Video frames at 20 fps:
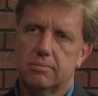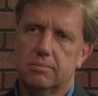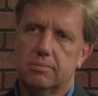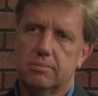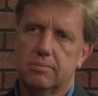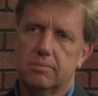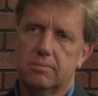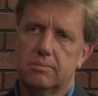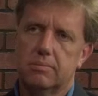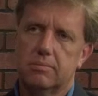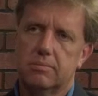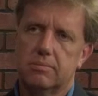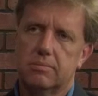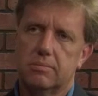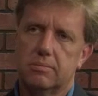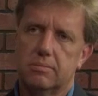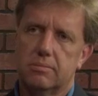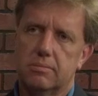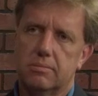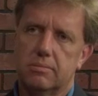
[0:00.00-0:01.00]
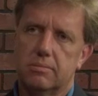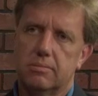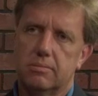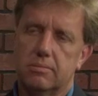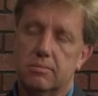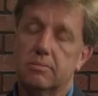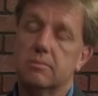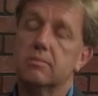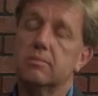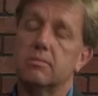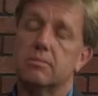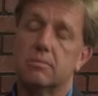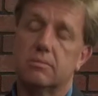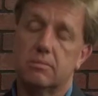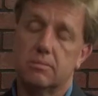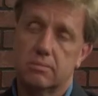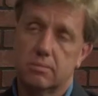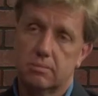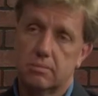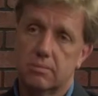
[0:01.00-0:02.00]

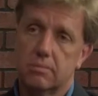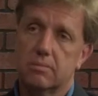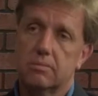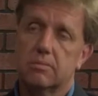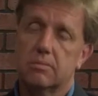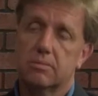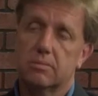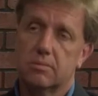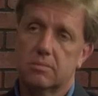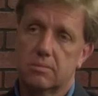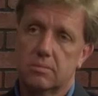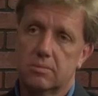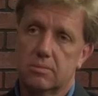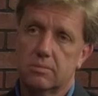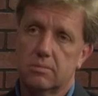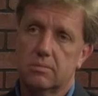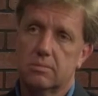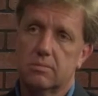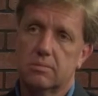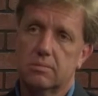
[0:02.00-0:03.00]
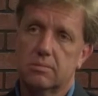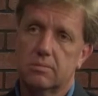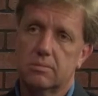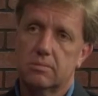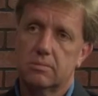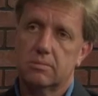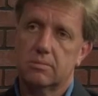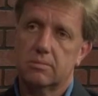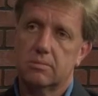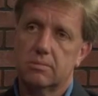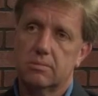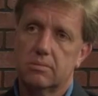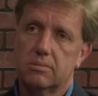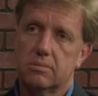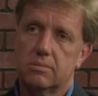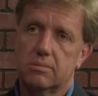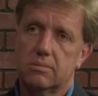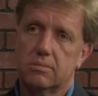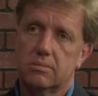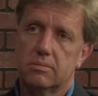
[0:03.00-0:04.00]

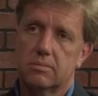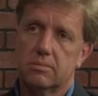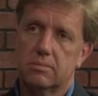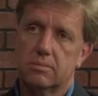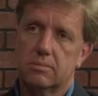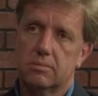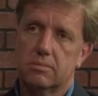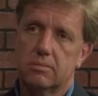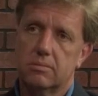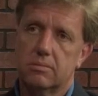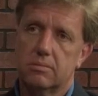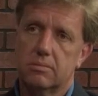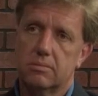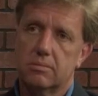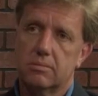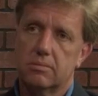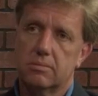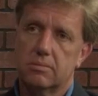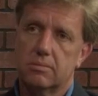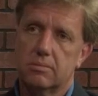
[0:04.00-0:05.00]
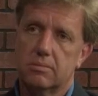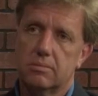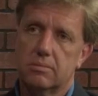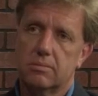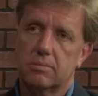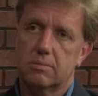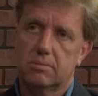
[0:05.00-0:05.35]
This person isn't speaking.